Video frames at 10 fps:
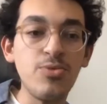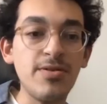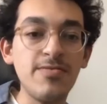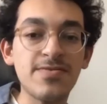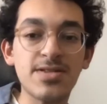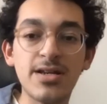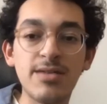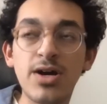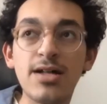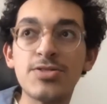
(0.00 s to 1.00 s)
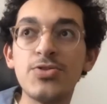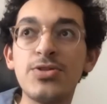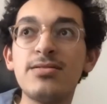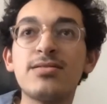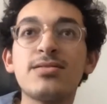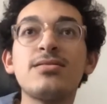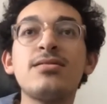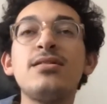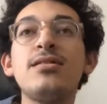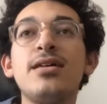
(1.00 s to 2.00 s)
of study abroad students,
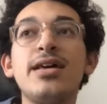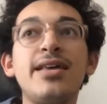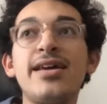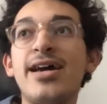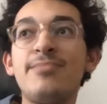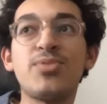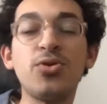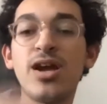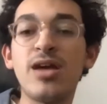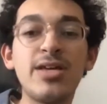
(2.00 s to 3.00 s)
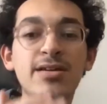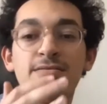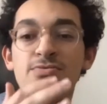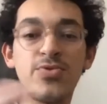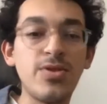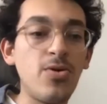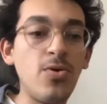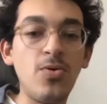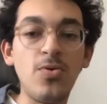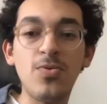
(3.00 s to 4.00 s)
and they had programming through the
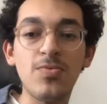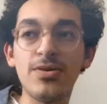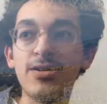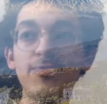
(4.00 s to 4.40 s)
whole uh,